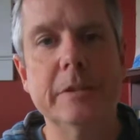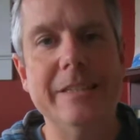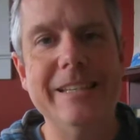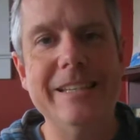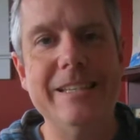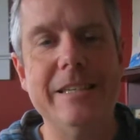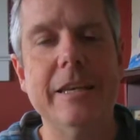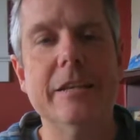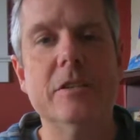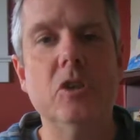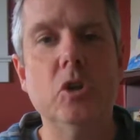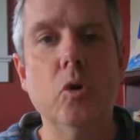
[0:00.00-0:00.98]

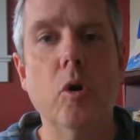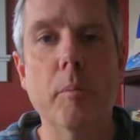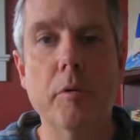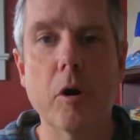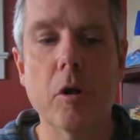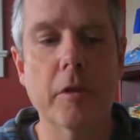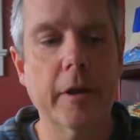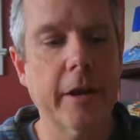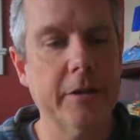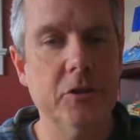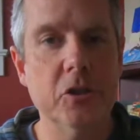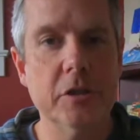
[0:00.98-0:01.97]
D6 Duo Pro that
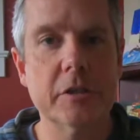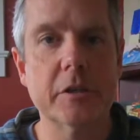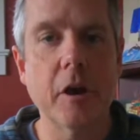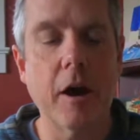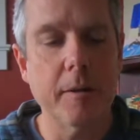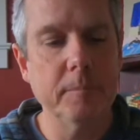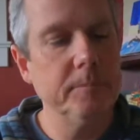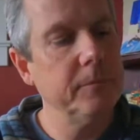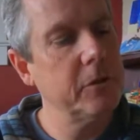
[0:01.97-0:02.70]
I just got.